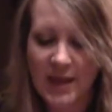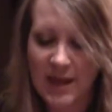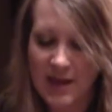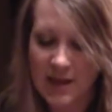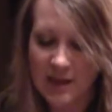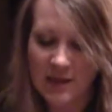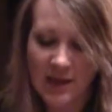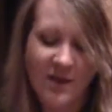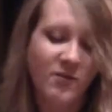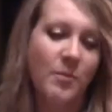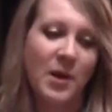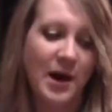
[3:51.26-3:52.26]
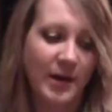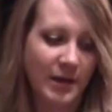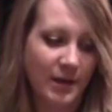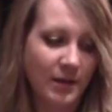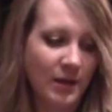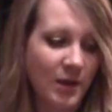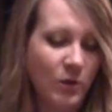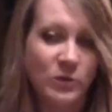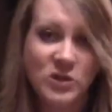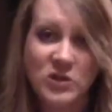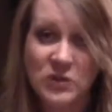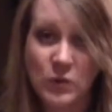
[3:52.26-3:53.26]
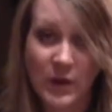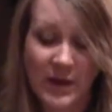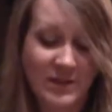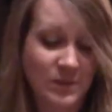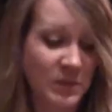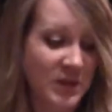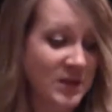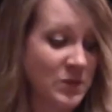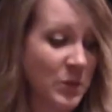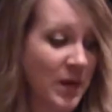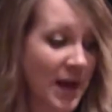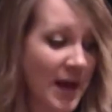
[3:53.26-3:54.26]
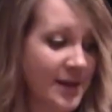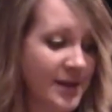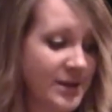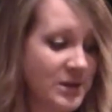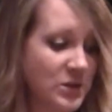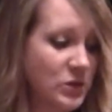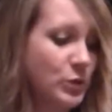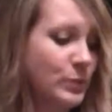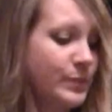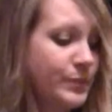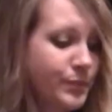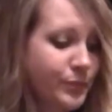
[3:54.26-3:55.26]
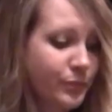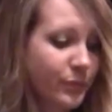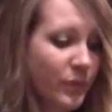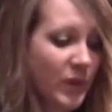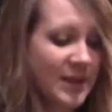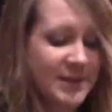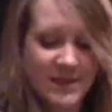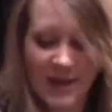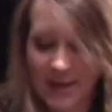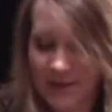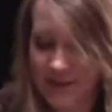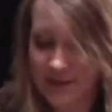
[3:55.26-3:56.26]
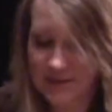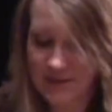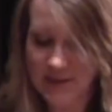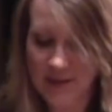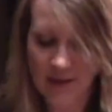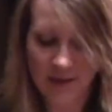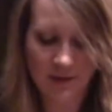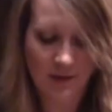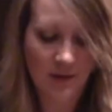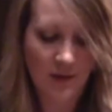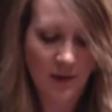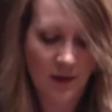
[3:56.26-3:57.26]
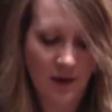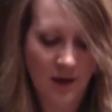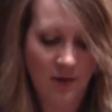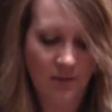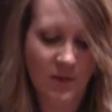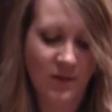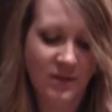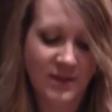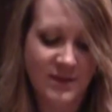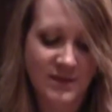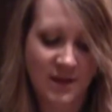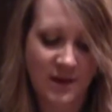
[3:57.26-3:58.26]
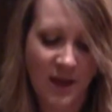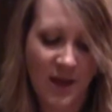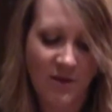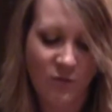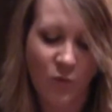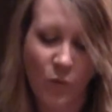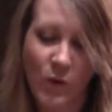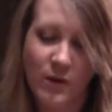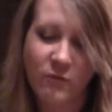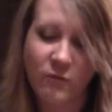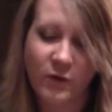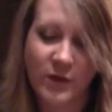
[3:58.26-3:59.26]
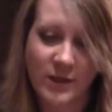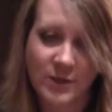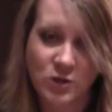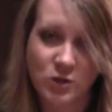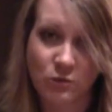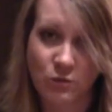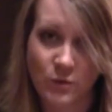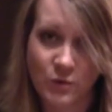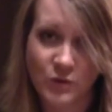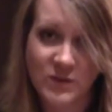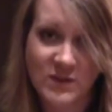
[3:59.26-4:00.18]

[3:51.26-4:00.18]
and they have a pocket, which is great, because what I like to do is I like to take these and have one for each grocery